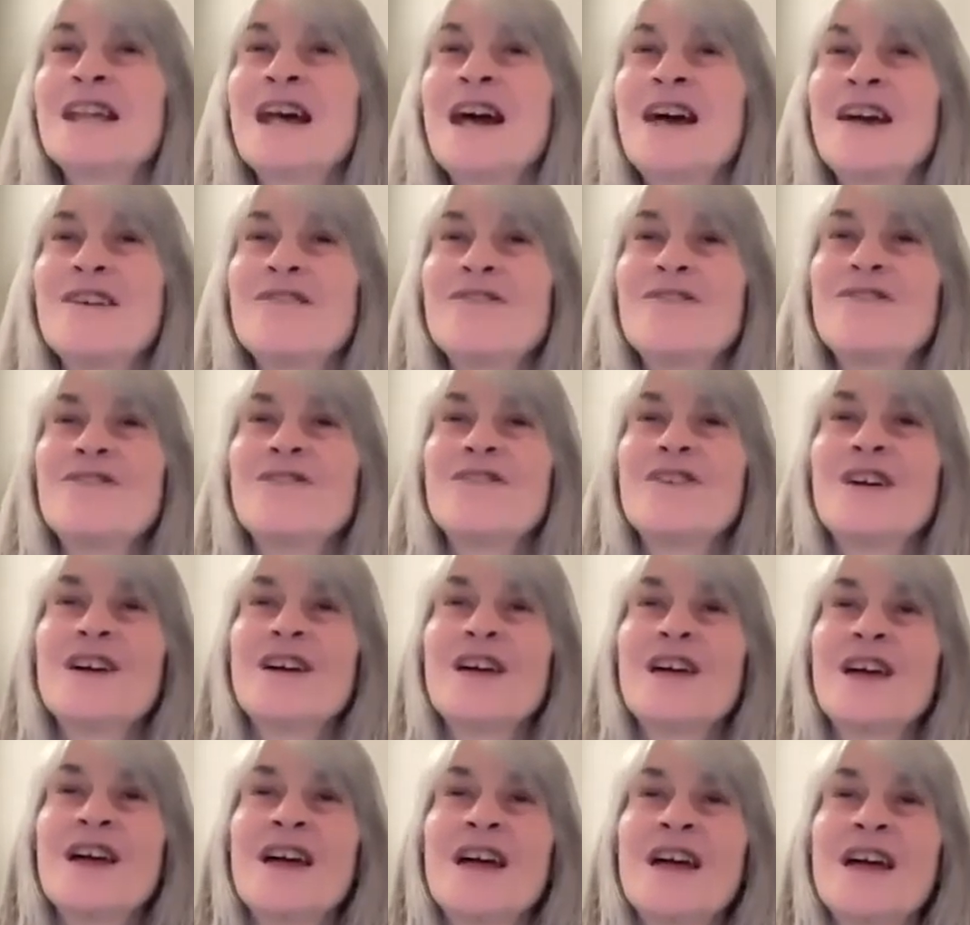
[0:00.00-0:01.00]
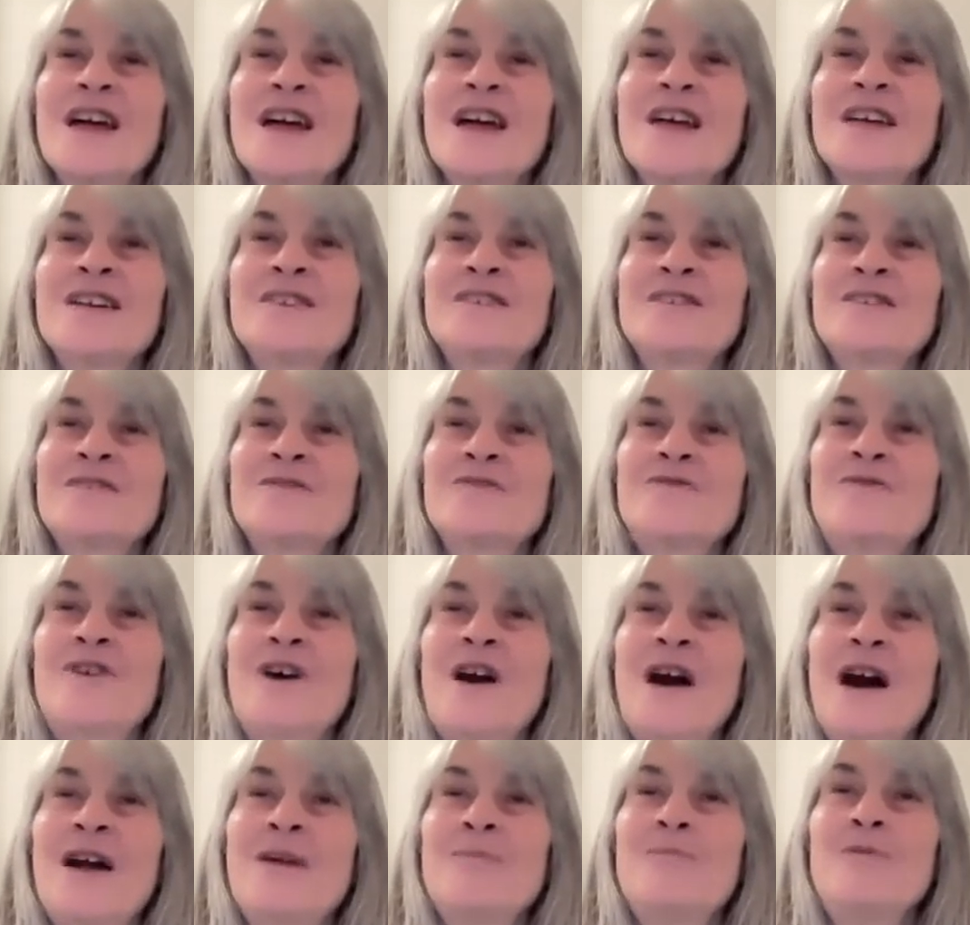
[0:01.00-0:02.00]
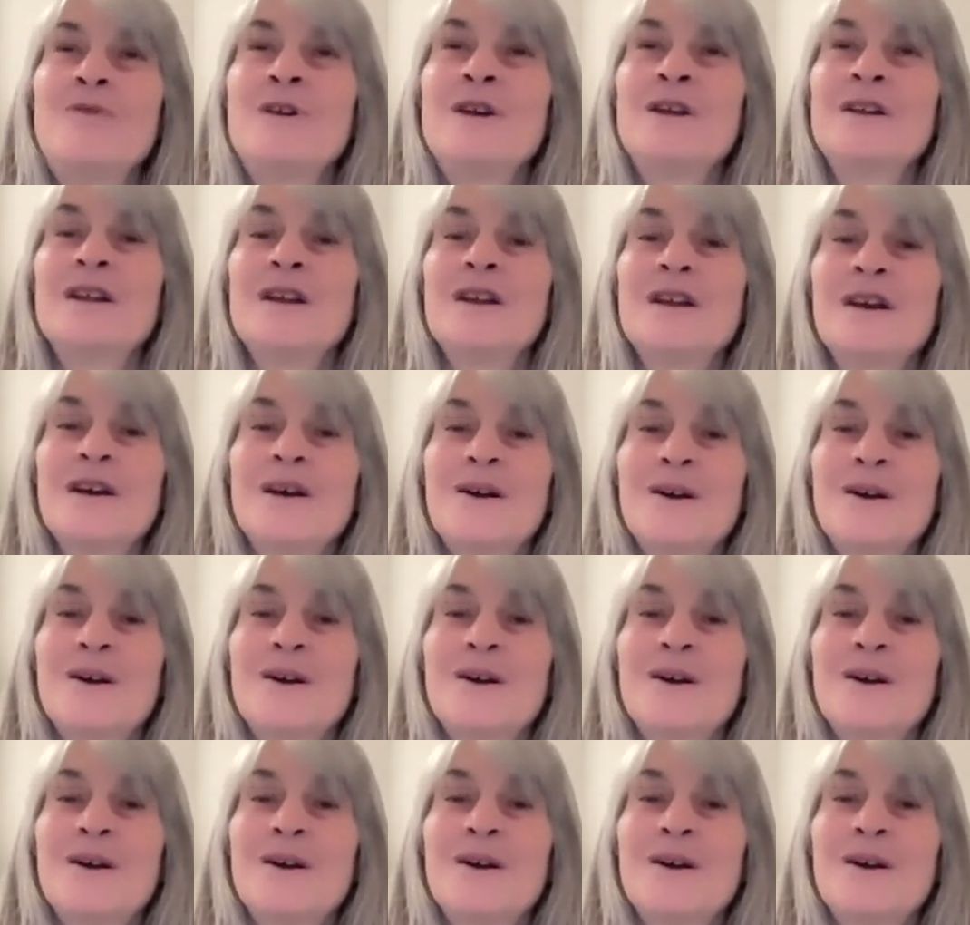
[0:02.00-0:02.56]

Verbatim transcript: life as a vibrant,